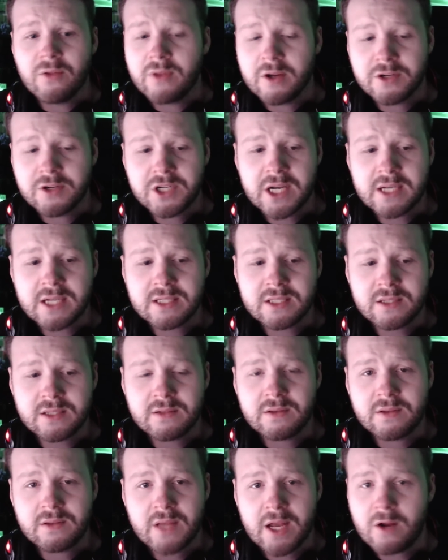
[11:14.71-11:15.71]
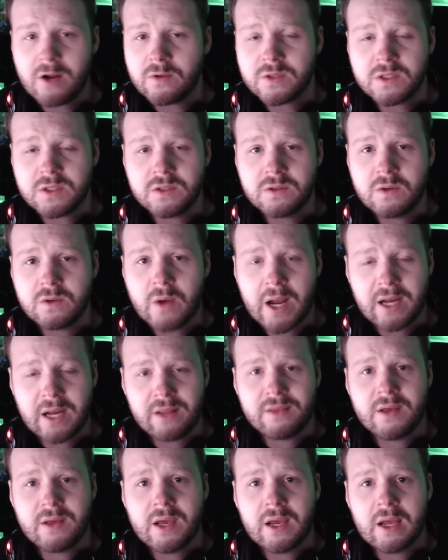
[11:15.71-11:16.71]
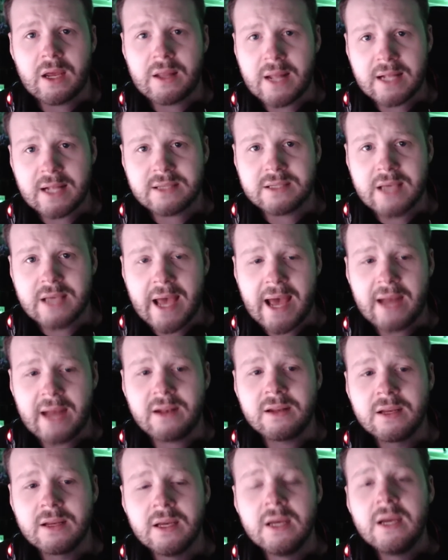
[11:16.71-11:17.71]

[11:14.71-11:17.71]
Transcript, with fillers: They're just, they don't do anything, and that's sad.